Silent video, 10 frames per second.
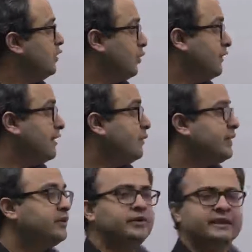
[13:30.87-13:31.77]
Over here what
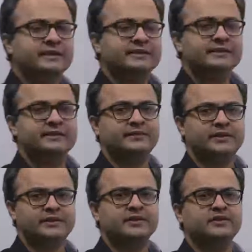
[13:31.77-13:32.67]
you're doing is, the
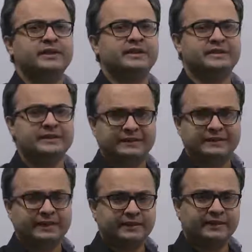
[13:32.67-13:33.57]
function is doing is, it is
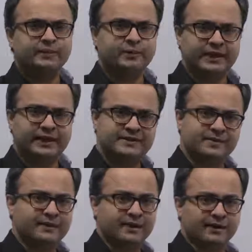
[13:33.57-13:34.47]
taking the input x,
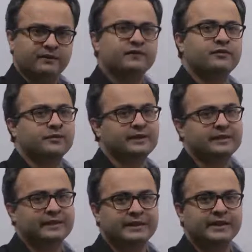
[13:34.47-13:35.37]
subtracting 1 from it,
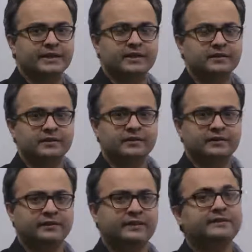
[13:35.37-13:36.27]
and then taking a
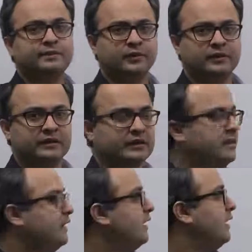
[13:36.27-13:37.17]
reciprocal.
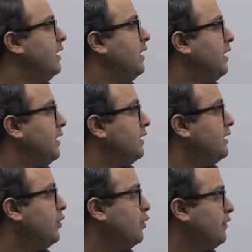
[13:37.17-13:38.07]

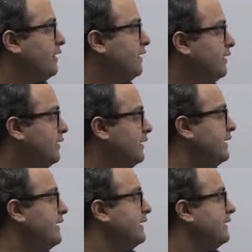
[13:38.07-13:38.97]
Now over here,
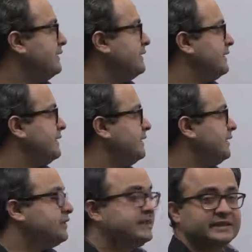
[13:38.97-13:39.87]
it is easy
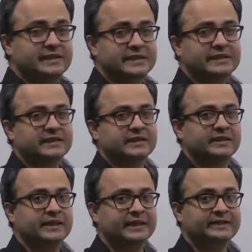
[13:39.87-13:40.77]
to see that
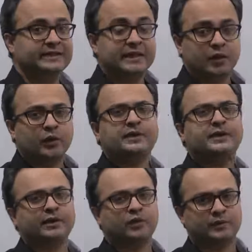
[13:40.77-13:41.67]
x cannot
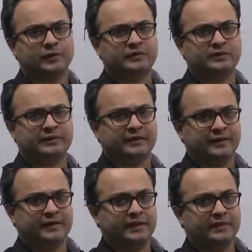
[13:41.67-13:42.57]
take all possible real
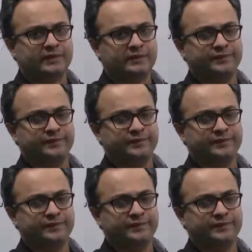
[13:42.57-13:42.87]
values.